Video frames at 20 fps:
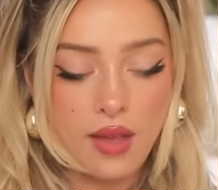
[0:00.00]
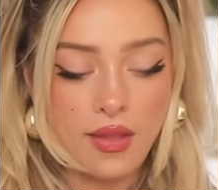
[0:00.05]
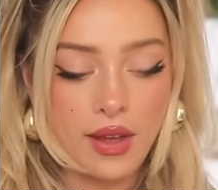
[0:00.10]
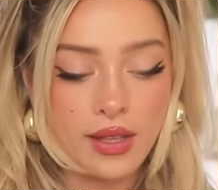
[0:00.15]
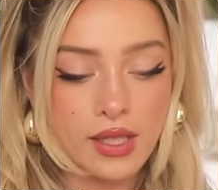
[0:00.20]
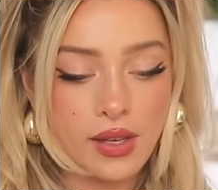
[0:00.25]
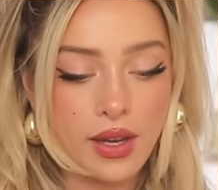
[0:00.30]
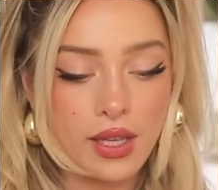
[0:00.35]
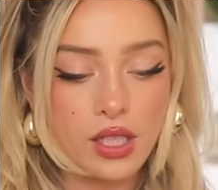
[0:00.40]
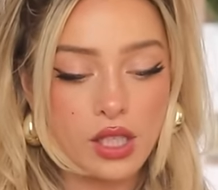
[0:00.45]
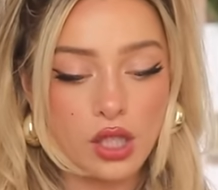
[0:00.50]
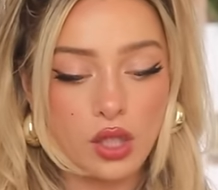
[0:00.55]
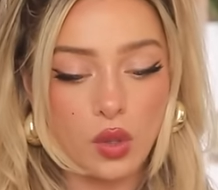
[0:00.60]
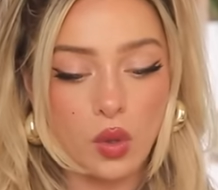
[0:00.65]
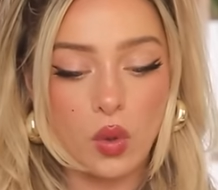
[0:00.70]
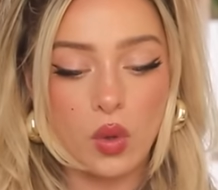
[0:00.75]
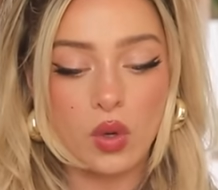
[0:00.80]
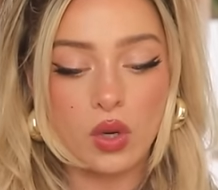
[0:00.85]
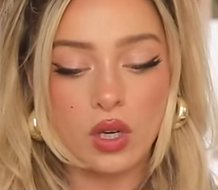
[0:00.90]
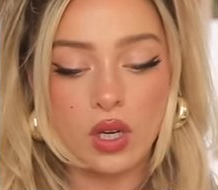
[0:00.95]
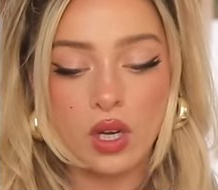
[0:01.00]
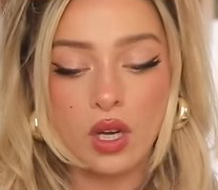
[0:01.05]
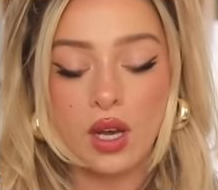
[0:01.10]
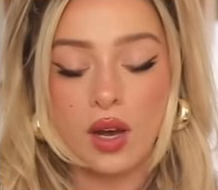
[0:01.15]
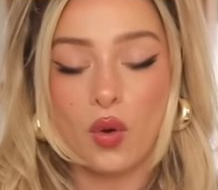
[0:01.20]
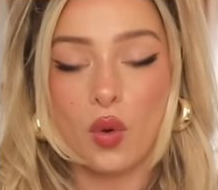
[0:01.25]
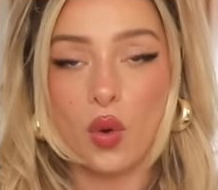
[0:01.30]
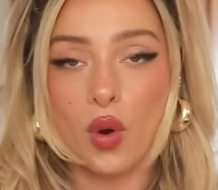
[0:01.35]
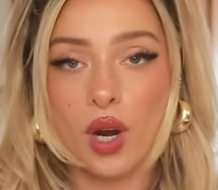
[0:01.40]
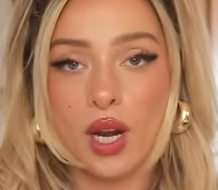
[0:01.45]
That's how I do
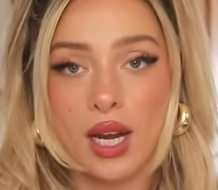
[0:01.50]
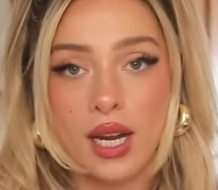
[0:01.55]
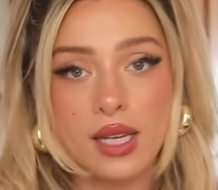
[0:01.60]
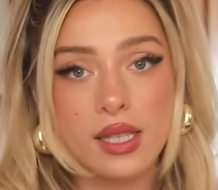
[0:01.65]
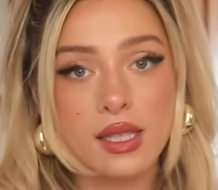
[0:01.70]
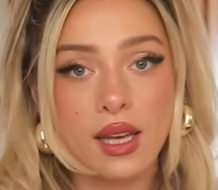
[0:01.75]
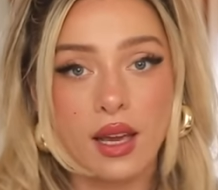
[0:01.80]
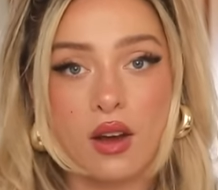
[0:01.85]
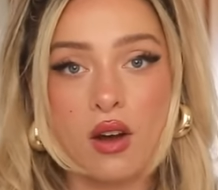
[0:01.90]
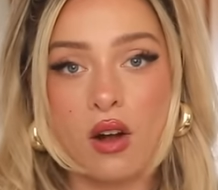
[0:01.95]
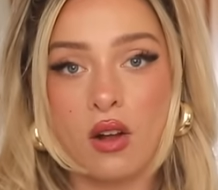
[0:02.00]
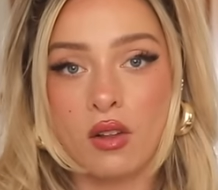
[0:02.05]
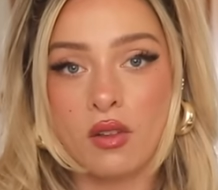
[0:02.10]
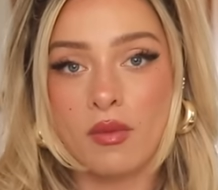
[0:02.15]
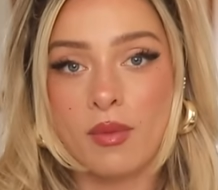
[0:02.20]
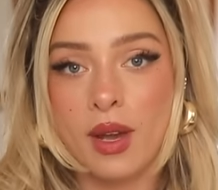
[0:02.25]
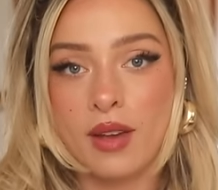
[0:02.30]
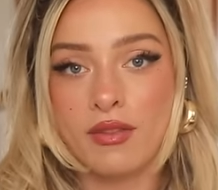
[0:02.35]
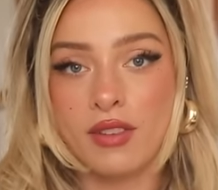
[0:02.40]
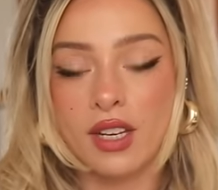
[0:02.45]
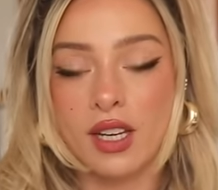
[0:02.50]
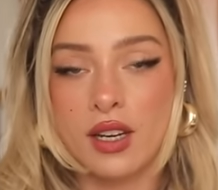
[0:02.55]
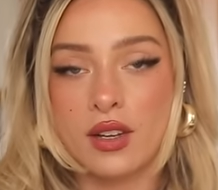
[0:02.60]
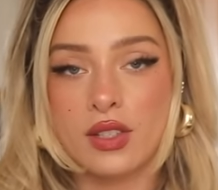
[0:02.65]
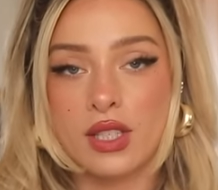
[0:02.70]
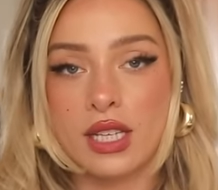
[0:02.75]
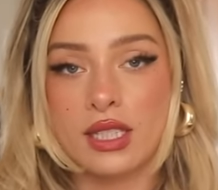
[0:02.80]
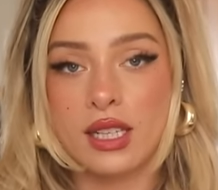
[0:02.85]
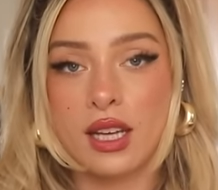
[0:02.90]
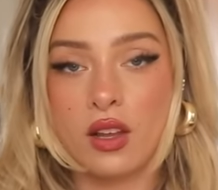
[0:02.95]
organize like all of my
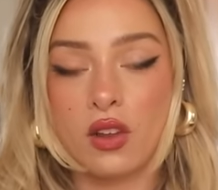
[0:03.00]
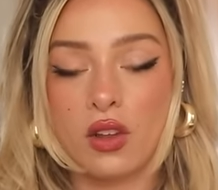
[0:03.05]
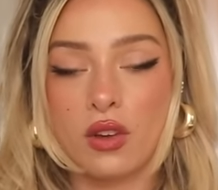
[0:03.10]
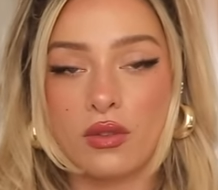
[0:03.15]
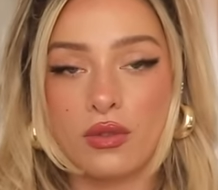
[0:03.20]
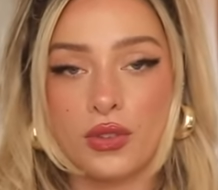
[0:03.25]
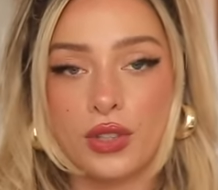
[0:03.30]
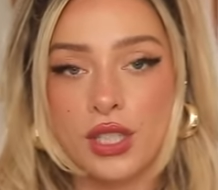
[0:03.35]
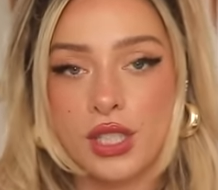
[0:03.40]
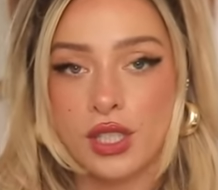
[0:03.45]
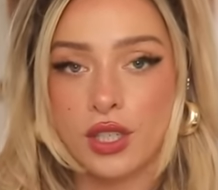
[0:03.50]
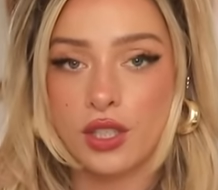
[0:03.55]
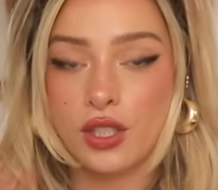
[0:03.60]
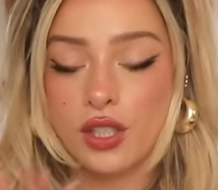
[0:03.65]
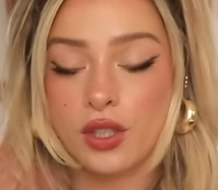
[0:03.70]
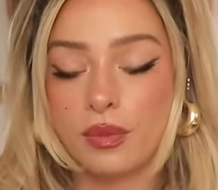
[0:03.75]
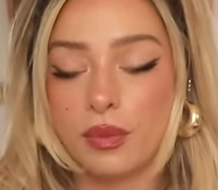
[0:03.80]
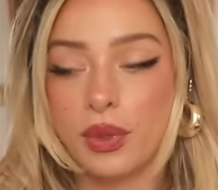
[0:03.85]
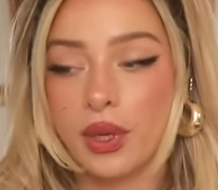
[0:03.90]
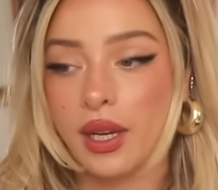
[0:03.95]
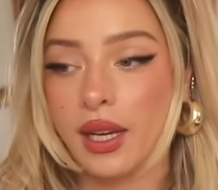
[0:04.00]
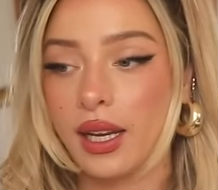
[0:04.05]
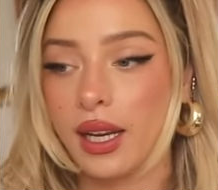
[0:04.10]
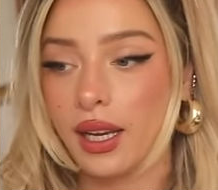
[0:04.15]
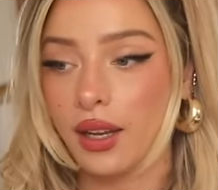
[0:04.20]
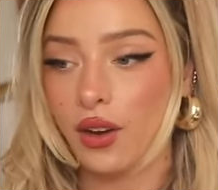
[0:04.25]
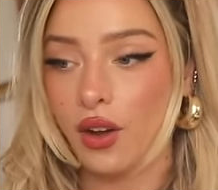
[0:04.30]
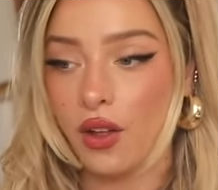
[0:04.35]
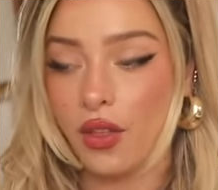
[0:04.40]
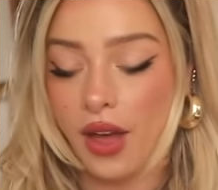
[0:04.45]
videos that take a lot of research and
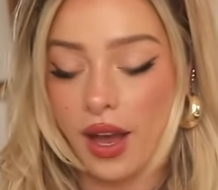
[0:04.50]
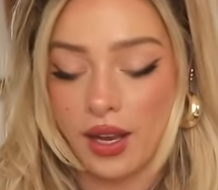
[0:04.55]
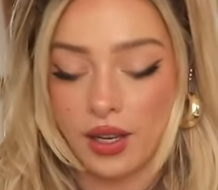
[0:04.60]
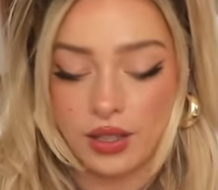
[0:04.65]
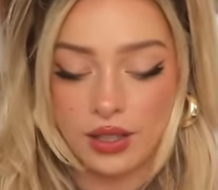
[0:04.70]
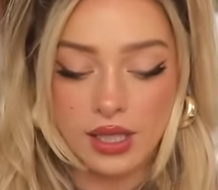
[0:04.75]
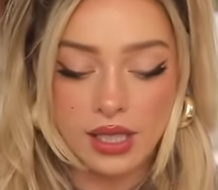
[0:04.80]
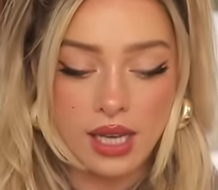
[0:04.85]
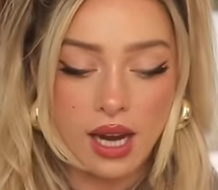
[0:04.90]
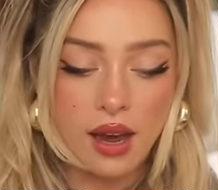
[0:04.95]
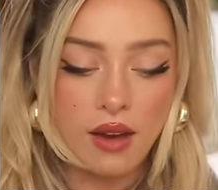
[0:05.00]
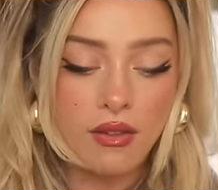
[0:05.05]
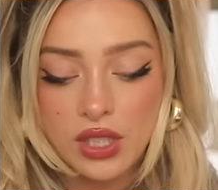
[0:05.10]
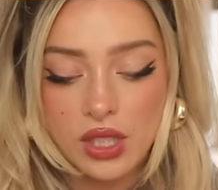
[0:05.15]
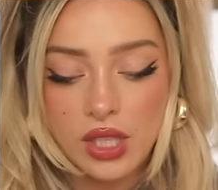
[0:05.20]
planning and all that good stuff.